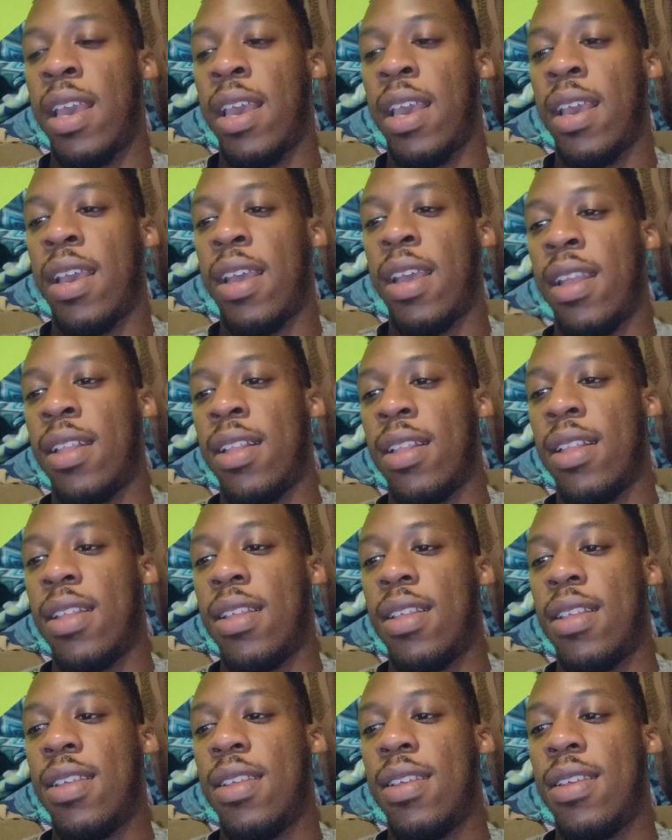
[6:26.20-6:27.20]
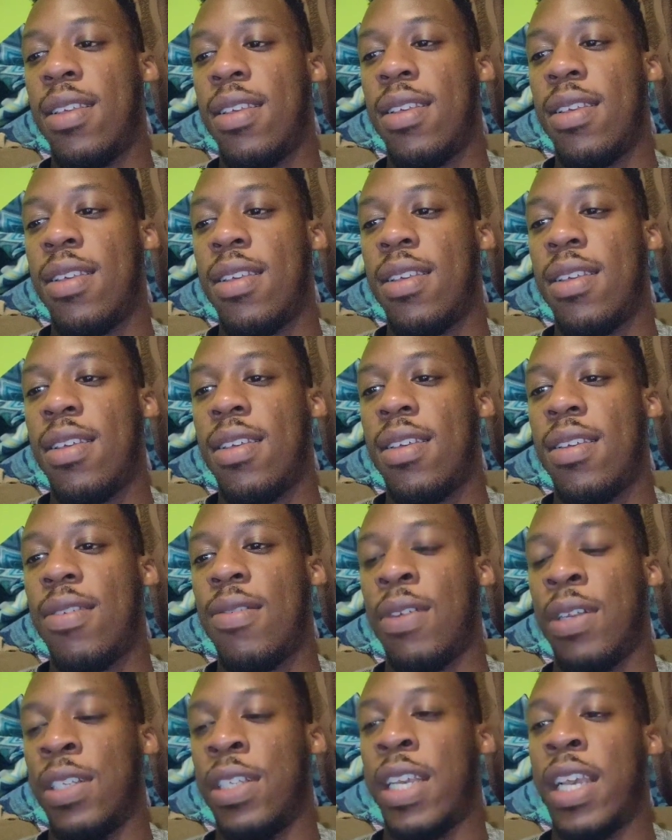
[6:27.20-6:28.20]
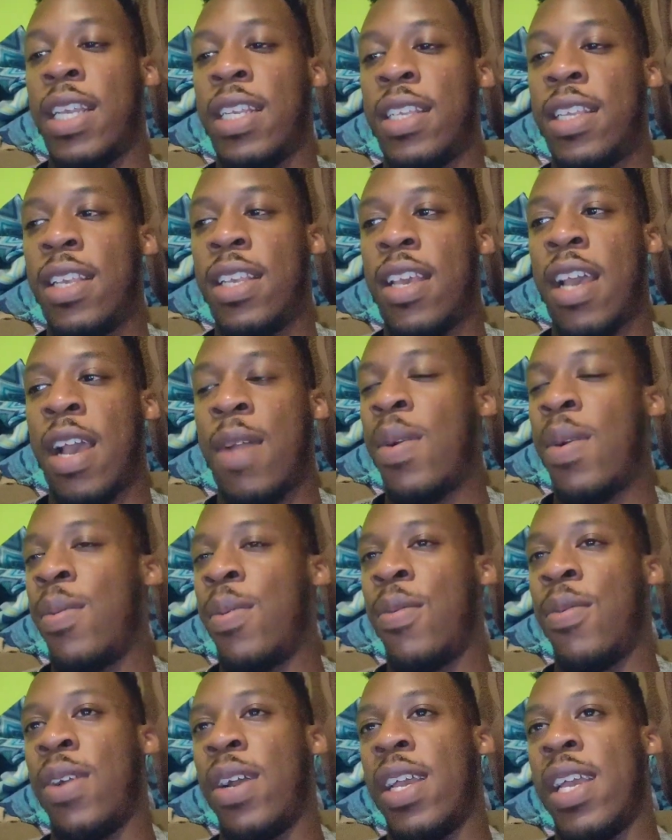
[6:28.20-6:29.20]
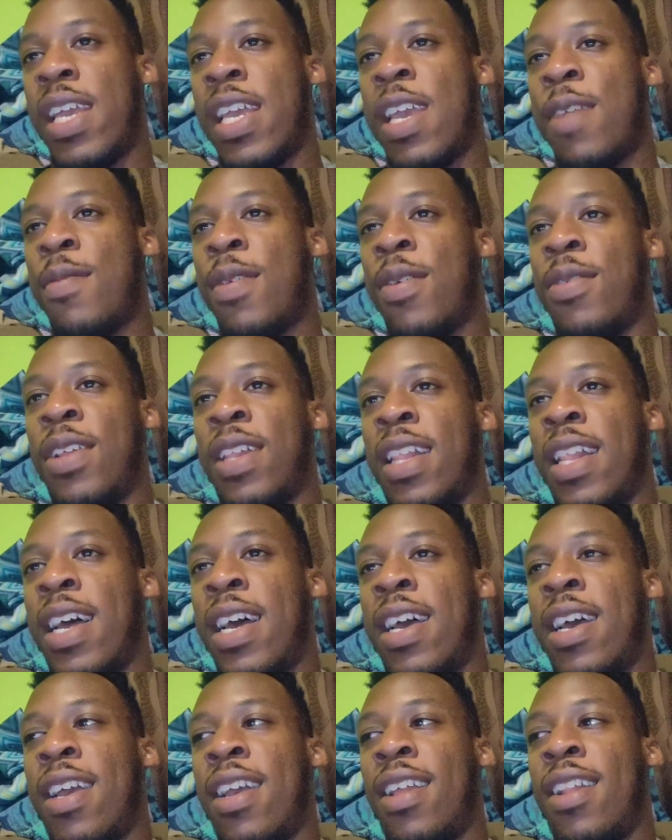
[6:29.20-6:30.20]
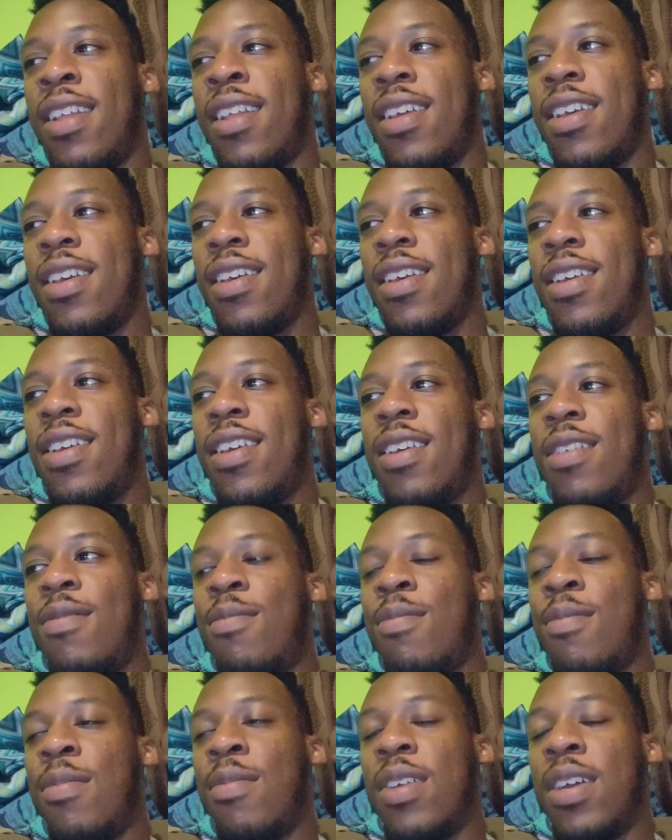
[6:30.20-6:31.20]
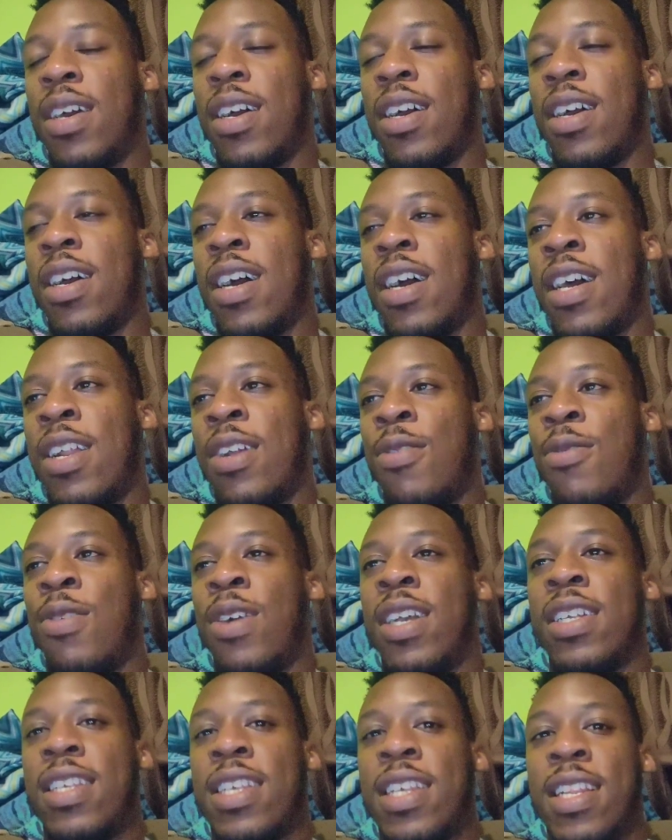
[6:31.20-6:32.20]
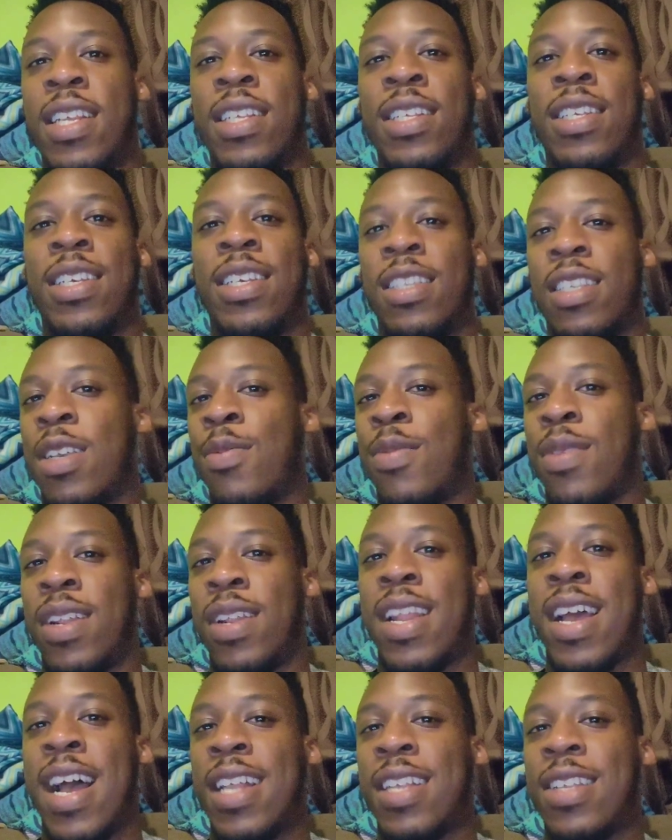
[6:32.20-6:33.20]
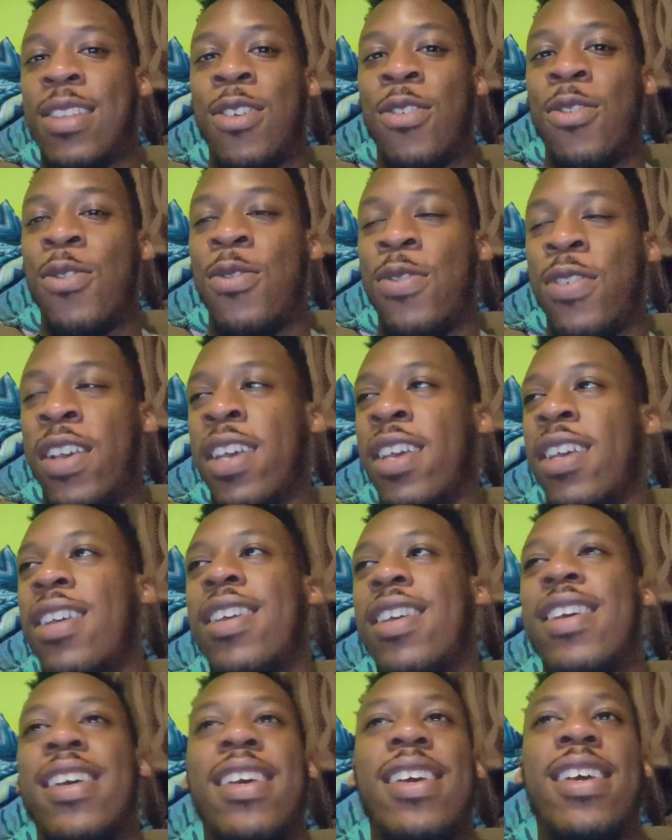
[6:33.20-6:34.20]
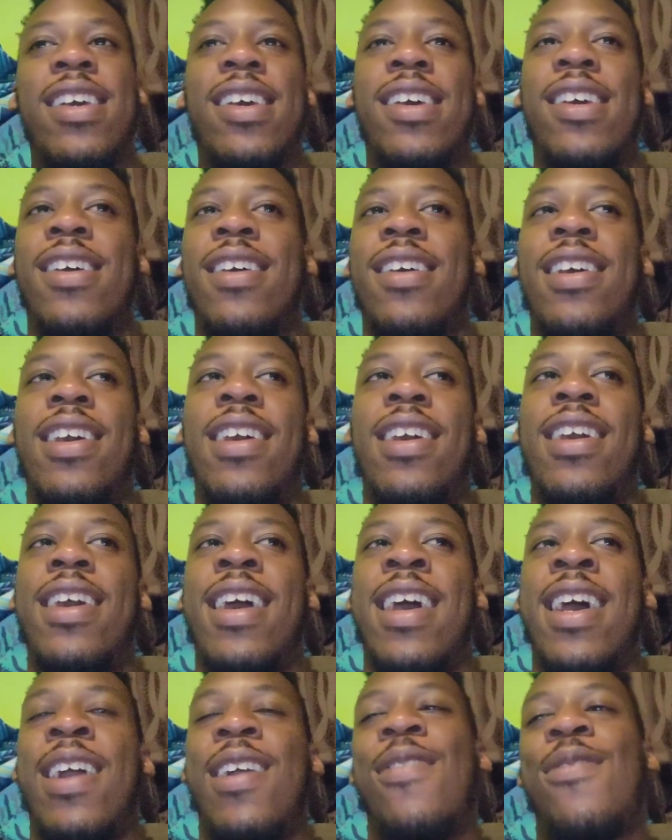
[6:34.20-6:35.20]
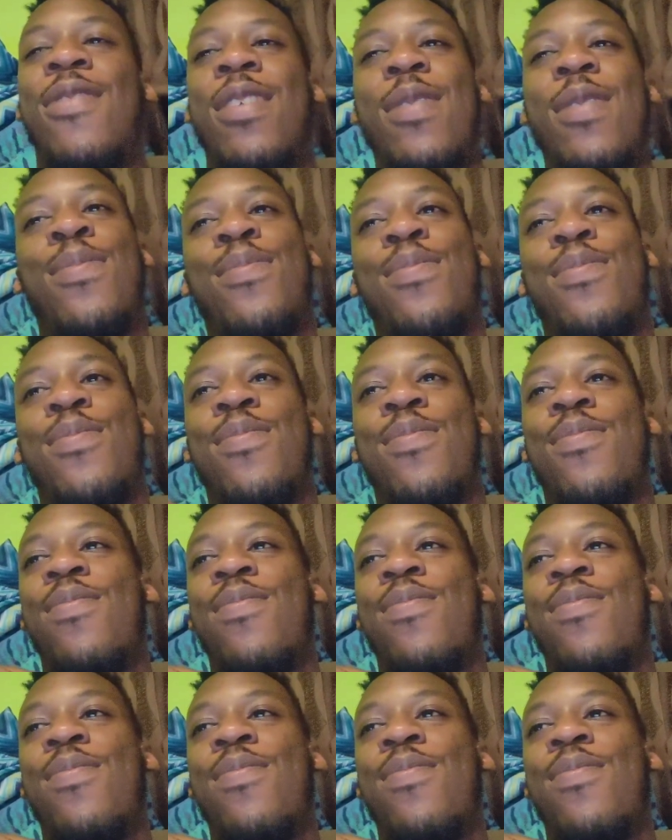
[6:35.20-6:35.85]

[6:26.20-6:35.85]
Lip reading: and with Jay-Z, I remember when he came out with the line, "I don't wear skinny jeans because my knots don't fit." Every